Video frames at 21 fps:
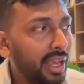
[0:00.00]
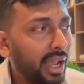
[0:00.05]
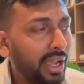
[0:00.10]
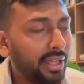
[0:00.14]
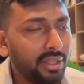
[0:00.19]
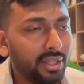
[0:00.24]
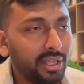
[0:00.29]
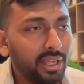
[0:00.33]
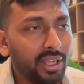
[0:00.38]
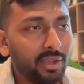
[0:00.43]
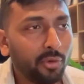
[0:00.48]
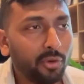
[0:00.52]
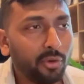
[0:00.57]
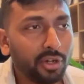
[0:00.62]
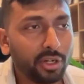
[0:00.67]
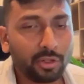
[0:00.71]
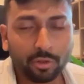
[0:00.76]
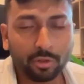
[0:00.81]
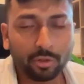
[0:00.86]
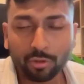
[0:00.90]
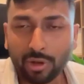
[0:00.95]
think he
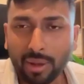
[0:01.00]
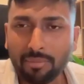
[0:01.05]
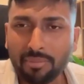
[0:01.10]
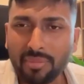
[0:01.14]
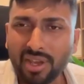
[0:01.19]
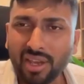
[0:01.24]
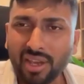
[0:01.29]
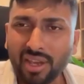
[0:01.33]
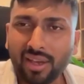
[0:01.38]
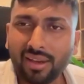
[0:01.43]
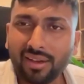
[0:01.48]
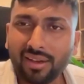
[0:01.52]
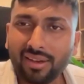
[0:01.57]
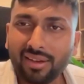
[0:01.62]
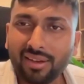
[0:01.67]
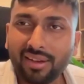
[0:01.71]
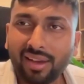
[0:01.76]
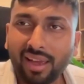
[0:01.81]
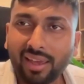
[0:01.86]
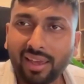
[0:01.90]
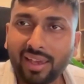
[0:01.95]
wanted to do MBA,
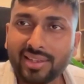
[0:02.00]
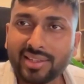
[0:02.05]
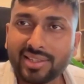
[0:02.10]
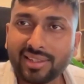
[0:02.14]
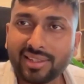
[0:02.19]
I guess.